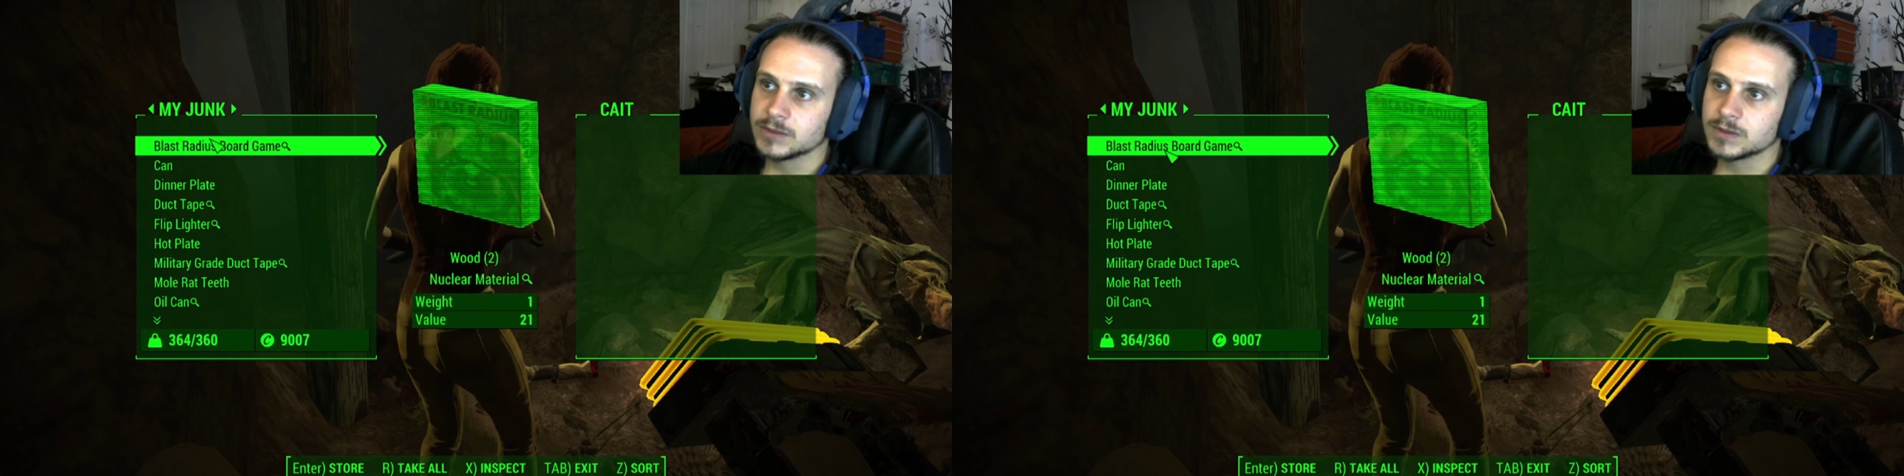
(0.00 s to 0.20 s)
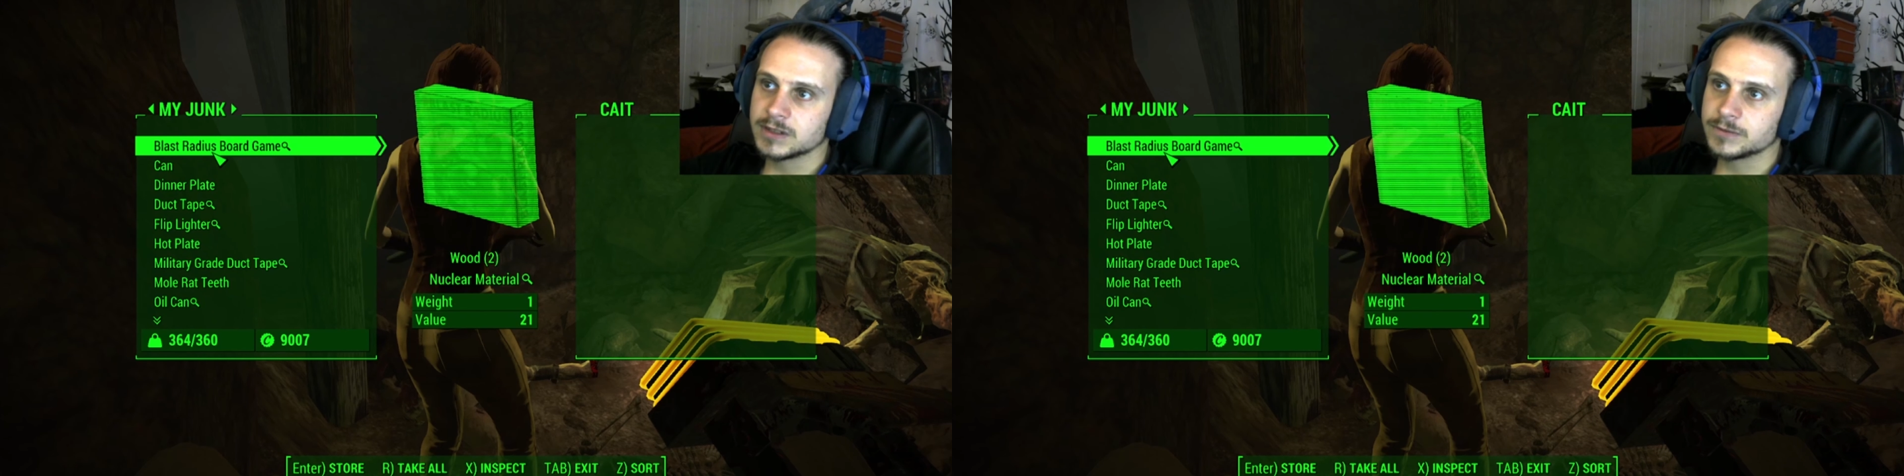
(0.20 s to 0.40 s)

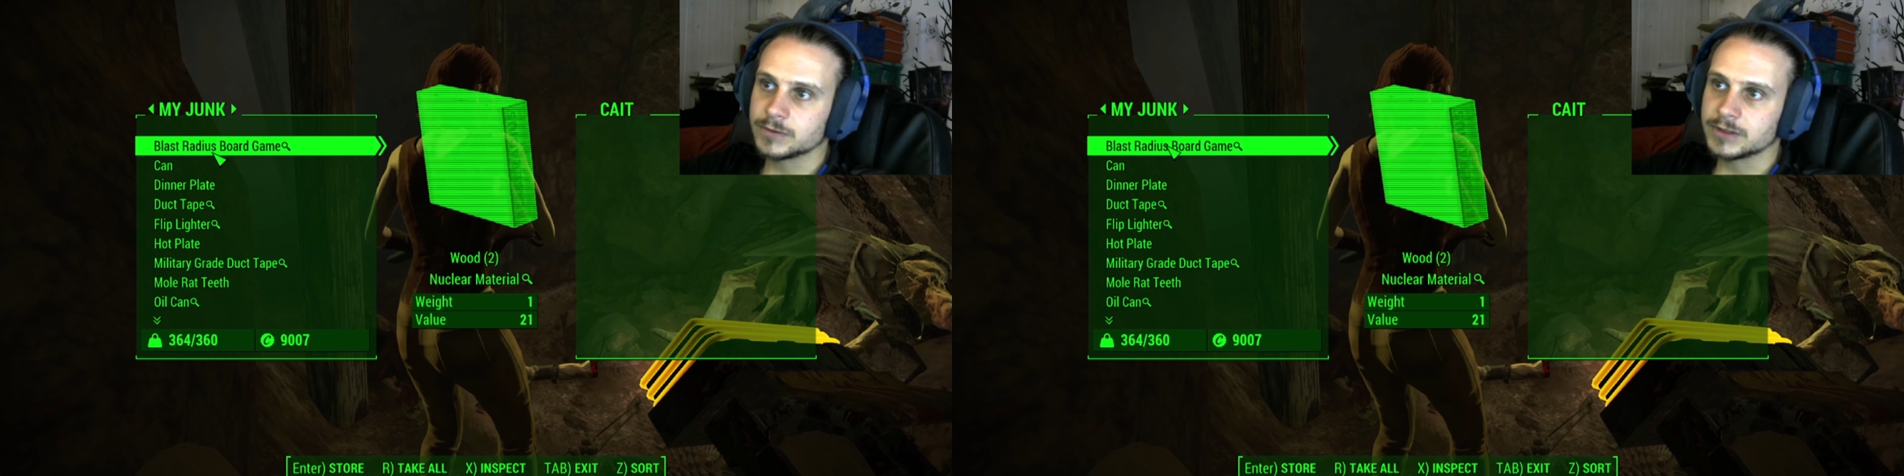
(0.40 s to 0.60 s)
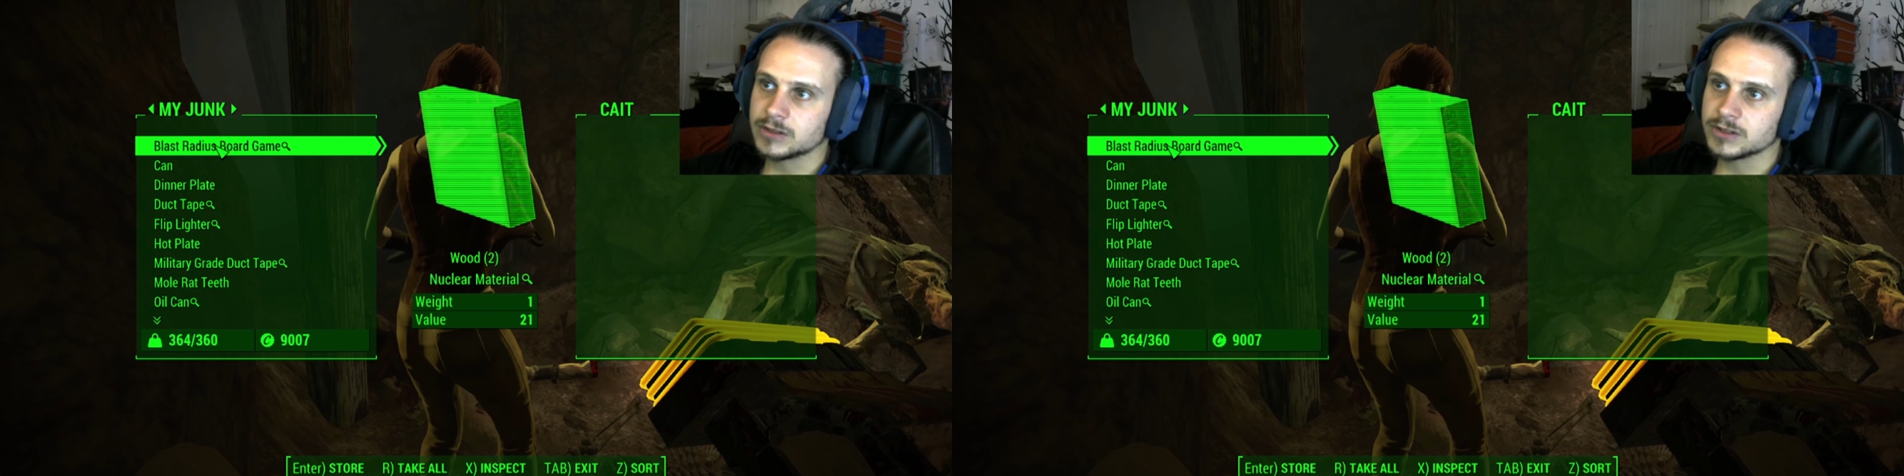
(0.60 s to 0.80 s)
What have
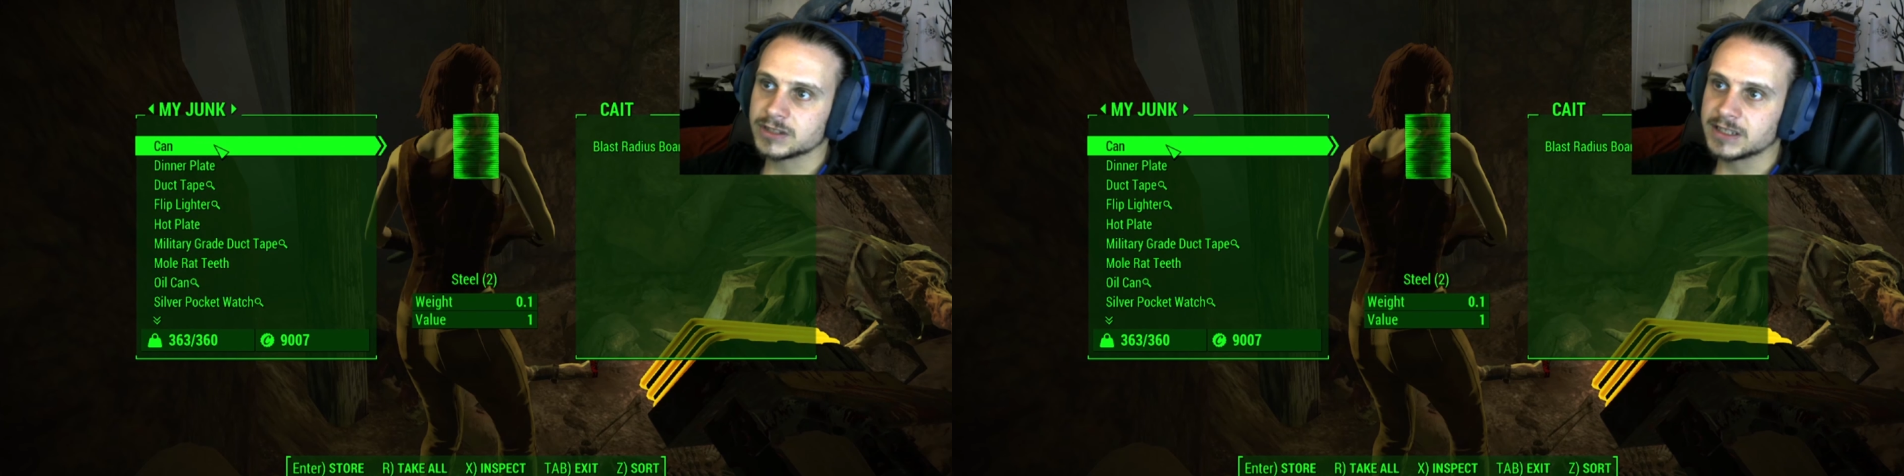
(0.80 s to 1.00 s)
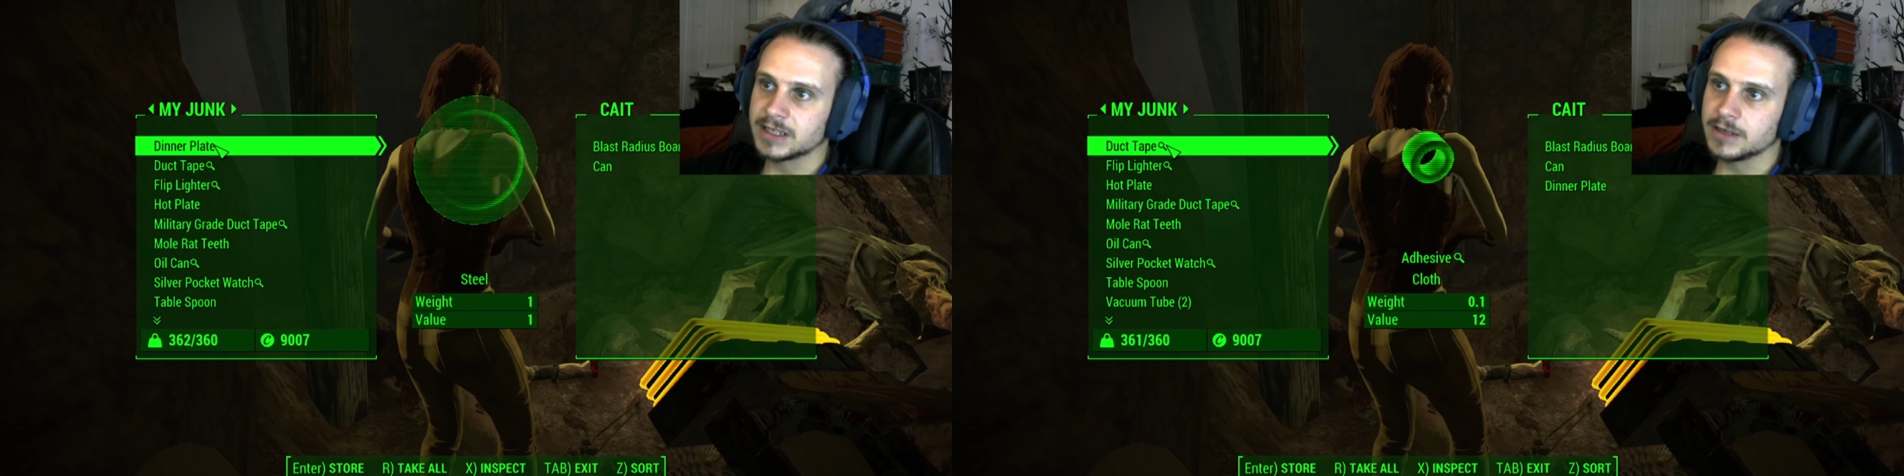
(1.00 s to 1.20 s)
we got
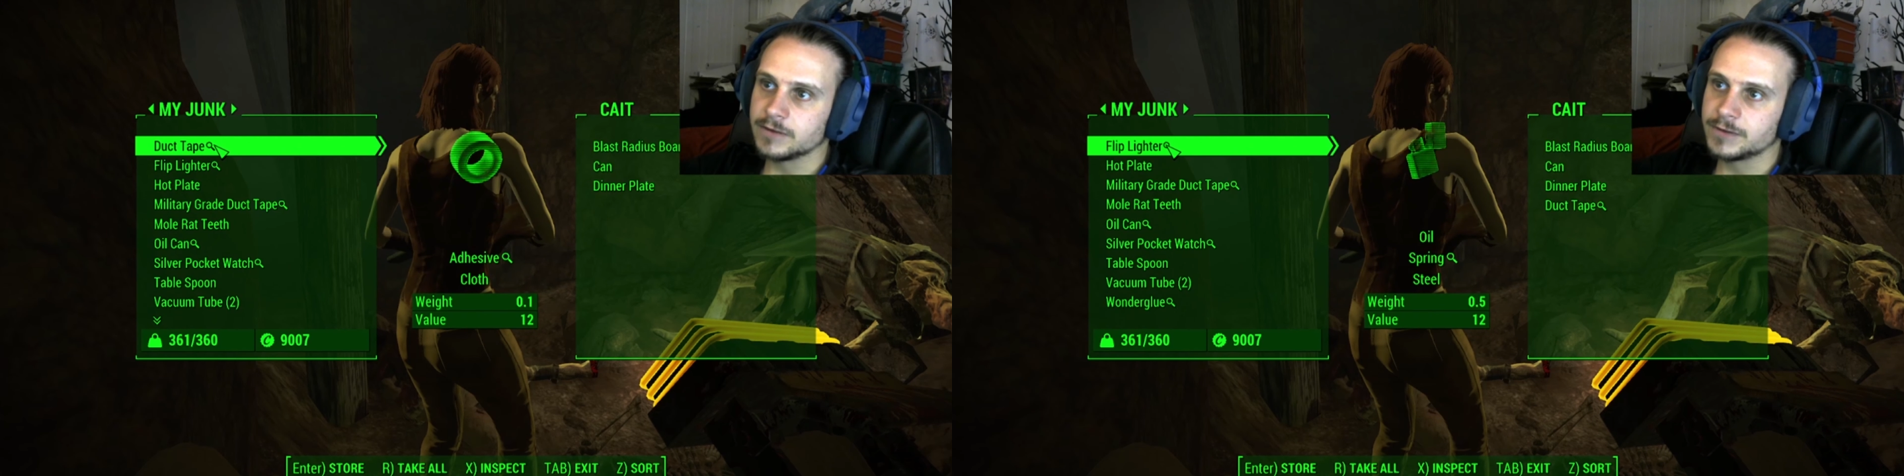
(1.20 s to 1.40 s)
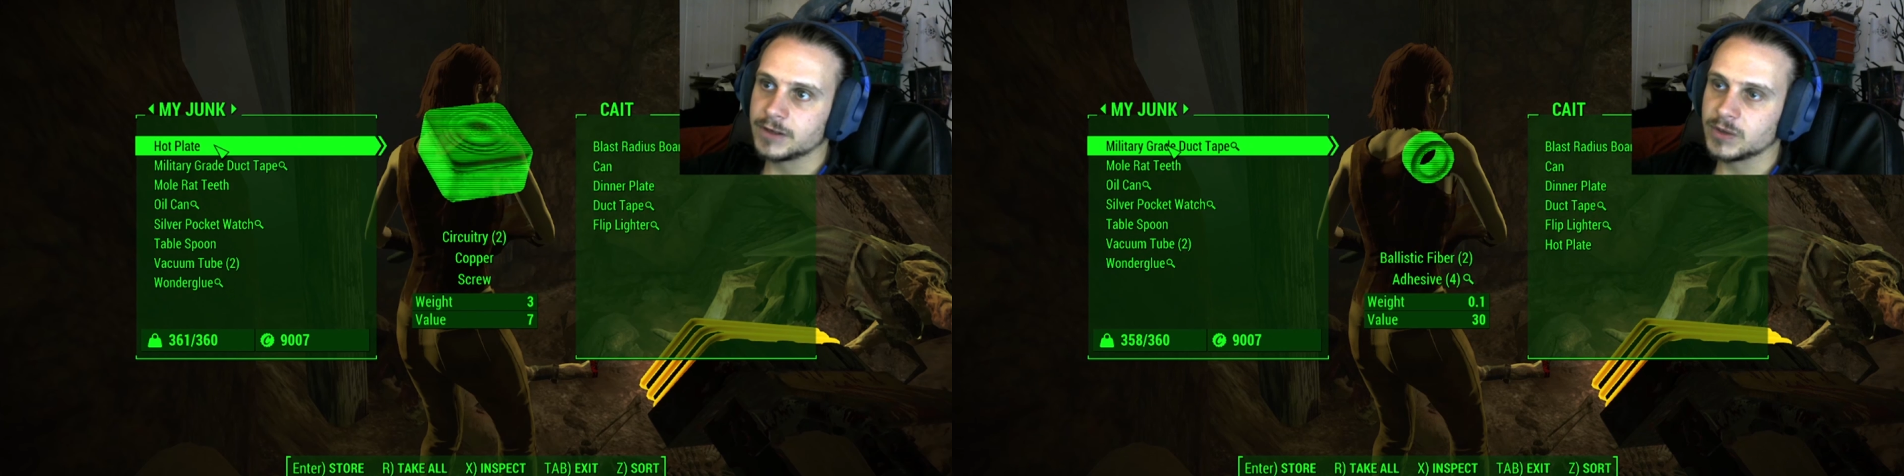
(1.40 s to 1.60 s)
to
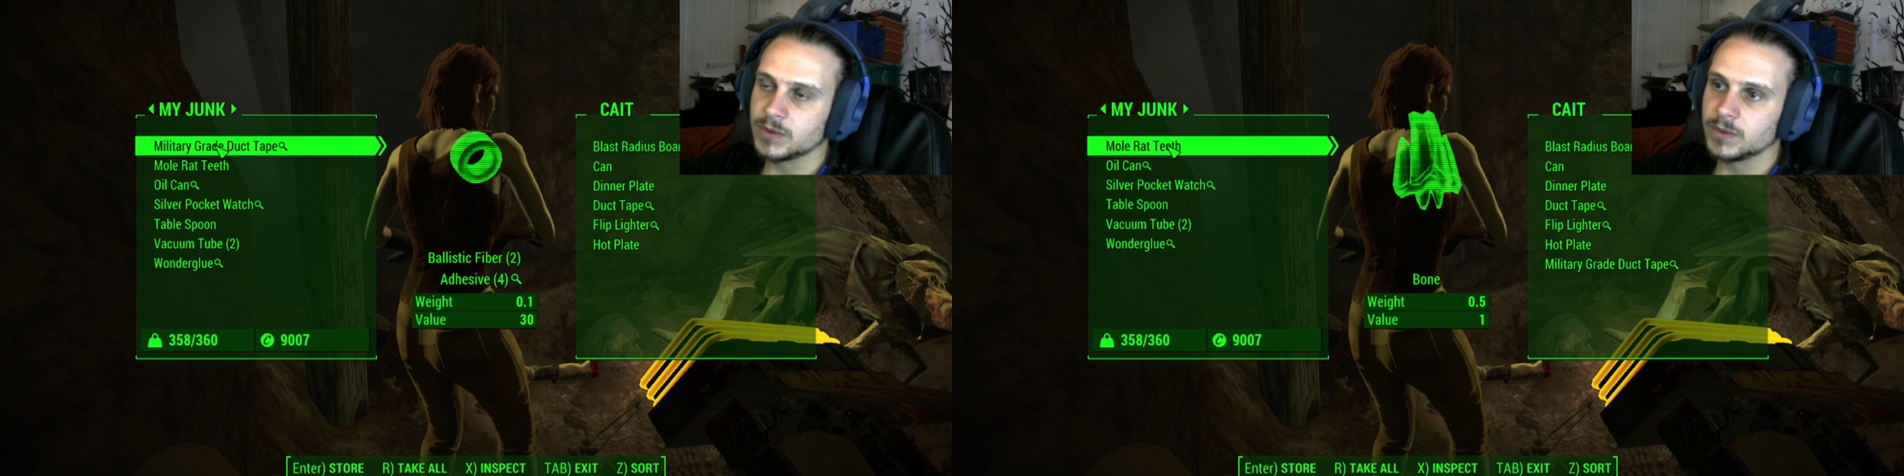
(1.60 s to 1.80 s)
give you?